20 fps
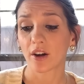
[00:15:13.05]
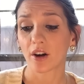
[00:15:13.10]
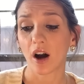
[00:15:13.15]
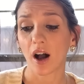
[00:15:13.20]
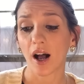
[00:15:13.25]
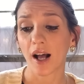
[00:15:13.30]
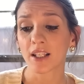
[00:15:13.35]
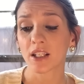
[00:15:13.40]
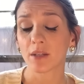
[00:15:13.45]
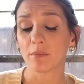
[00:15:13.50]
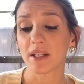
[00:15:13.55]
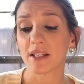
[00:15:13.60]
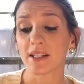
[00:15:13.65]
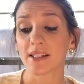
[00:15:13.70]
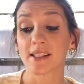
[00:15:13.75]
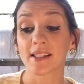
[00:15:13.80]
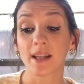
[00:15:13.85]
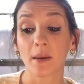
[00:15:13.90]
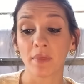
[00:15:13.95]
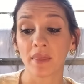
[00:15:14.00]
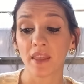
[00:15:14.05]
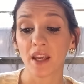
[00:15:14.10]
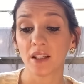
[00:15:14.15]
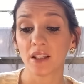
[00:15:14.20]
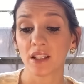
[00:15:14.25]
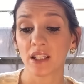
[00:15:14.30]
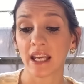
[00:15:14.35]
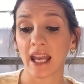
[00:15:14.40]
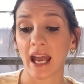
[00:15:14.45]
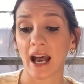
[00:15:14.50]
There ought to be
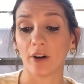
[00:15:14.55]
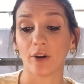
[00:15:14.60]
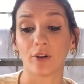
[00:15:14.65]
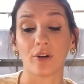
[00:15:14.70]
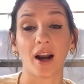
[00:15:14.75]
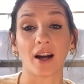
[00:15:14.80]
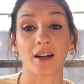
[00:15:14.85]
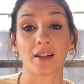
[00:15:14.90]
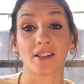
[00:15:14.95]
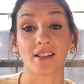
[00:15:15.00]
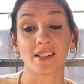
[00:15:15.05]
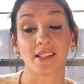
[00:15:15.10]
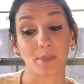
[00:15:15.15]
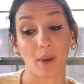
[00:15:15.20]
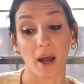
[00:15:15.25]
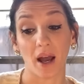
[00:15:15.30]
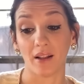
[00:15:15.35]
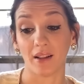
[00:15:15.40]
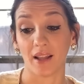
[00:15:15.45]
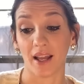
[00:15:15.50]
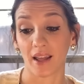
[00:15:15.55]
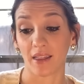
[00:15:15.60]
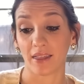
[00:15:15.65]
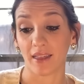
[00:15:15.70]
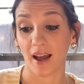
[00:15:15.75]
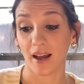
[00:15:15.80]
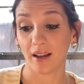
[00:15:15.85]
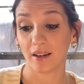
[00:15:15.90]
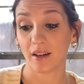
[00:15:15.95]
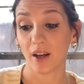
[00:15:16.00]
something to counteract a smile like
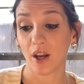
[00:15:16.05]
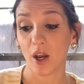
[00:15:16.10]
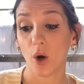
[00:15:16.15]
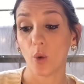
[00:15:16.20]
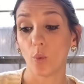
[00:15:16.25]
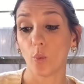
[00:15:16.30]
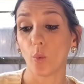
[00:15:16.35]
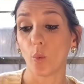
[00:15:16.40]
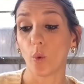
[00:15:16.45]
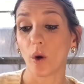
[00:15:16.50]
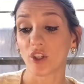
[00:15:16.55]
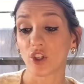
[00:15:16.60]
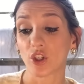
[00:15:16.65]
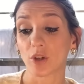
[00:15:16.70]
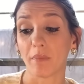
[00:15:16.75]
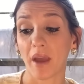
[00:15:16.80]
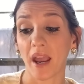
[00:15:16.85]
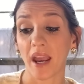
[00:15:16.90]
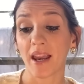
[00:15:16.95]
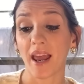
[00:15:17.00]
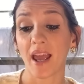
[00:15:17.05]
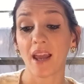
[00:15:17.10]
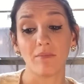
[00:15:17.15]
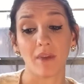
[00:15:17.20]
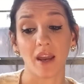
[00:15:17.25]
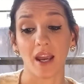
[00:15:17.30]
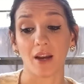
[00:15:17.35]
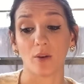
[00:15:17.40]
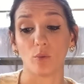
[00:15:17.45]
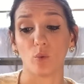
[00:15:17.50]
that, which made a
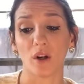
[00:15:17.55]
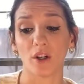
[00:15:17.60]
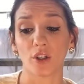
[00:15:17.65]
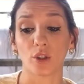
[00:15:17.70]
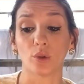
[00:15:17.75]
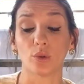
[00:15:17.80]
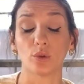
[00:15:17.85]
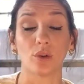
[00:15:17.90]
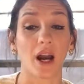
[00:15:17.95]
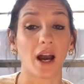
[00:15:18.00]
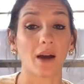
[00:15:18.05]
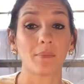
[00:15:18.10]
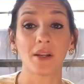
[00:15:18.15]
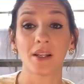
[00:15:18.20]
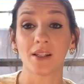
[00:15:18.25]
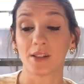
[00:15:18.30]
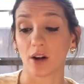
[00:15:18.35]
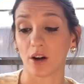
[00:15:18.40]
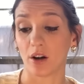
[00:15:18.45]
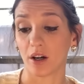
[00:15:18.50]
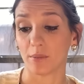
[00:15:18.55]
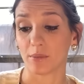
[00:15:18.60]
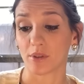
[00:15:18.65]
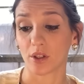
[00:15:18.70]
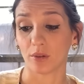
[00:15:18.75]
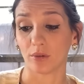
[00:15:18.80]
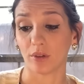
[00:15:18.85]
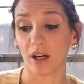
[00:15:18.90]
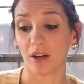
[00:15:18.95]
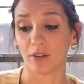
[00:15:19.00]
man want to wrap his
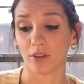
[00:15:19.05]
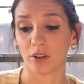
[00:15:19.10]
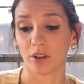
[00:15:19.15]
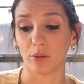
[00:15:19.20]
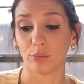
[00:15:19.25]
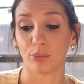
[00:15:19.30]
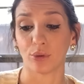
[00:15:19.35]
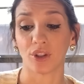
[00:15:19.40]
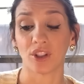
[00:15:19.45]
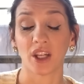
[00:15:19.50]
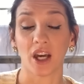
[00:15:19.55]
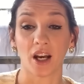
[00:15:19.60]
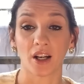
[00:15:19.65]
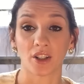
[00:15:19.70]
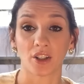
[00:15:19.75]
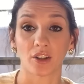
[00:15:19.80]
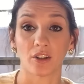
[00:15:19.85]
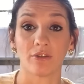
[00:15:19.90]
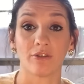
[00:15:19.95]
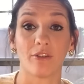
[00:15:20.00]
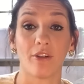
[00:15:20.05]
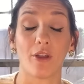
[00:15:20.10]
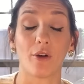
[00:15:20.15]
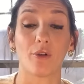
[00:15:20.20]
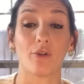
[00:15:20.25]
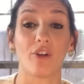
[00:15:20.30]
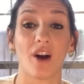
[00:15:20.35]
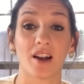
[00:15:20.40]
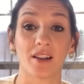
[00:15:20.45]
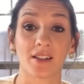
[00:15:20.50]
arms around her and protect her for
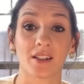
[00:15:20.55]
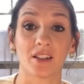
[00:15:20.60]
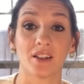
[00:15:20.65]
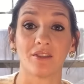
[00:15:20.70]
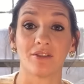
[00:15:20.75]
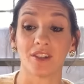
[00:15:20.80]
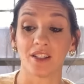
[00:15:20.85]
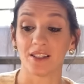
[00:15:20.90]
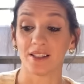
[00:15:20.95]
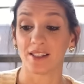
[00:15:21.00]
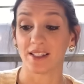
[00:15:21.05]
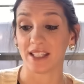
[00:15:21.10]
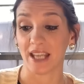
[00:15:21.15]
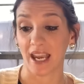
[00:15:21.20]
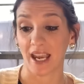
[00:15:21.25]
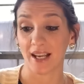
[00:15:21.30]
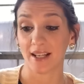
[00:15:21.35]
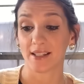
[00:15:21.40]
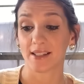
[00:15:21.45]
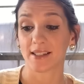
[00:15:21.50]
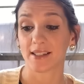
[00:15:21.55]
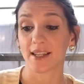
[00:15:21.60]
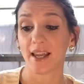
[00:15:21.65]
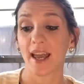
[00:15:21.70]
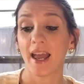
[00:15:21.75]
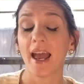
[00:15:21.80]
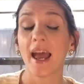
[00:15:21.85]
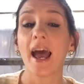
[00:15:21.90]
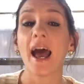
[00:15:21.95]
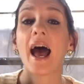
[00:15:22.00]
the rest of his days.
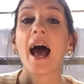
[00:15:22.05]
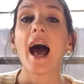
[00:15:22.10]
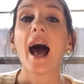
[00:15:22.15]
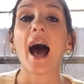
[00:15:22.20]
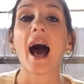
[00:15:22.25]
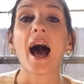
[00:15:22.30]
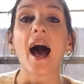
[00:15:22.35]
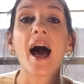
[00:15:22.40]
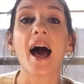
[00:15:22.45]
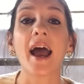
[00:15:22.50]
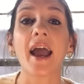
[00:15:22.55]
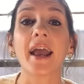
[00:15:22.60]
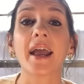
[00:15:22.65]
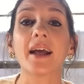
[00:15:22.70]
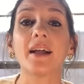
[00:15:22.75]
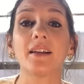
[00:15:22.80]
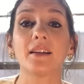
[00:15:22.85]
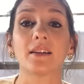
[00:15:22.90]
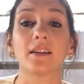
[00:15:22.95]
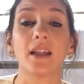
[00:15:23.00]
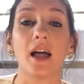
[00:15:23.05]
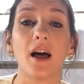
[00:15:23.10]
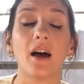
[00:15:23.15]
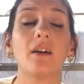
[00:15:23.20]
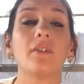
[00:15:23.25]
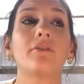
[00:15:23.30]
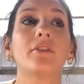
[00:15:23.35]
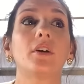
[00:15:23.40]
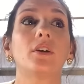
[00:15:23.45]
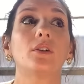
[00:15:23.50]
I
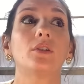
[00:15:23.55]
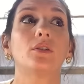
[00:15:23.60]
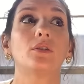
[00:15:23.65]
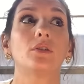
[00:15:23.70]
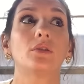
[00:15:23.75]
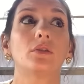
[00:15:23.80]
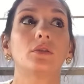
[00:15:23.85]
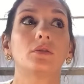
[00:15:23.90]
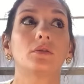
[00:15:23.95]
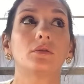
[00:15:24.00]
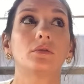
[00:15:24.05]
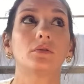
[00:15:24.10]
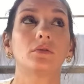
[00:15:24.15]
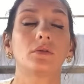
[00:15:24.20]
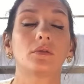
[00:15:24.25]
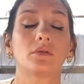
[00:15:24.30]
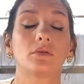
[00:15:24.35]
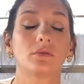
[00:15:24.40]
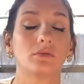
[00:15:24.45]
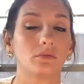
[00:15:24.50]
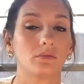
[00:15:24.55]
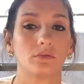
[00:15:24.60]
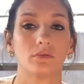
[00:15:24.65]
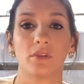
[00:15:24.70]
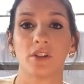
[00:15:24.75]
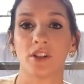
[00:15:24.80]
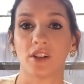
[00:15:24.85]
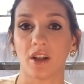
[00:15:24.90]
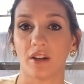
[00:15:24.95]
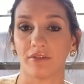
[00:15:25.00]
love
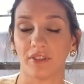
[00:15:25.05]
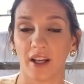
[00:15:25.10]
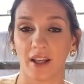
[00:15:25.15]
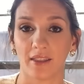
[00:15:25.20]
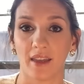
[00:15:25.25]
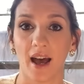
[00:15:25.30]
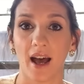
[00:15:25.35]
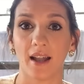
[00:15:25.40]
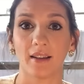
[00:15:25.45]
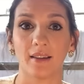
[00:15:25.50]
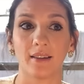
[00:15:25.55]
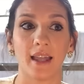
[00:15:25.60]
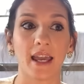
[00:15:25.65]
stuff like that.